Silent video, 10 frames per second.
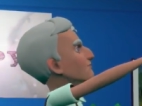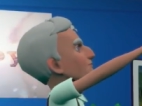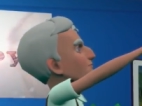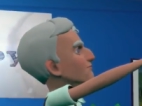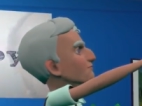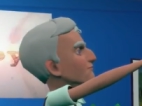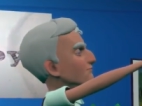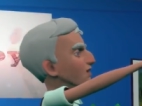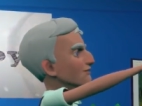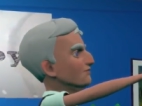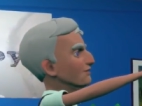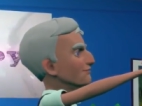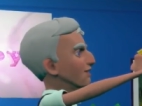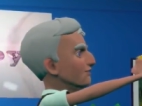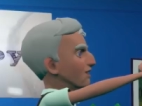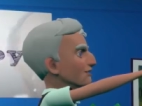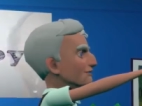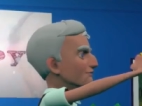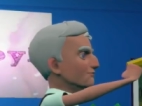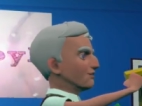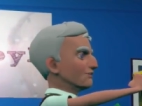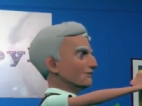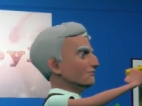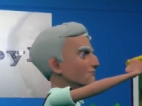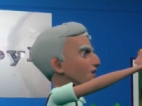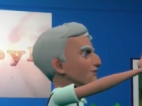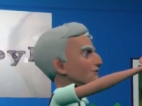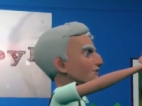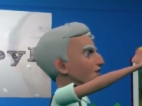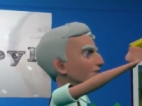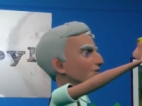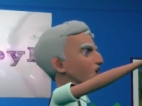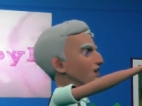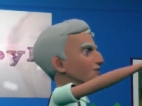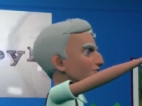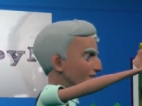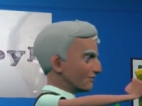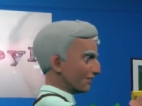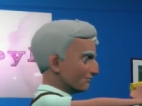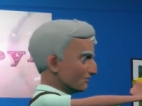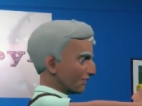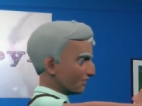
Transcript: What's neat about this is obviously we're drawing in three dimensions